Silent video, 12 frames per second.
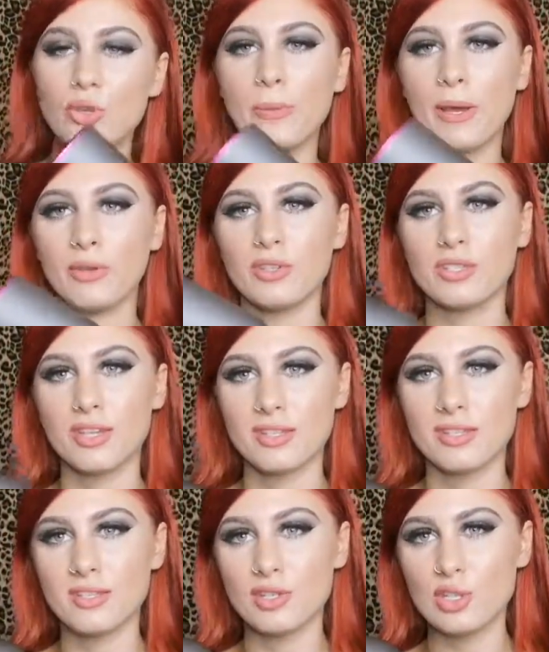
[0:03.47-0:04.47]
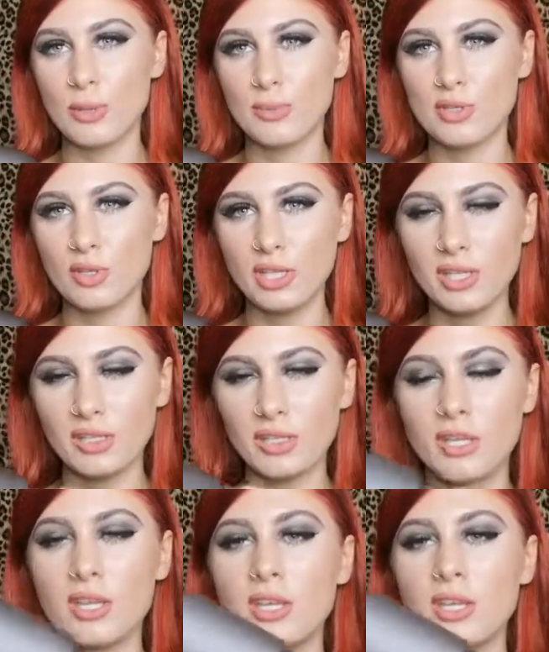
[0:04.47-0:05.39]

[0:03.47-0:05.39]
you about the Dyson Supersonic.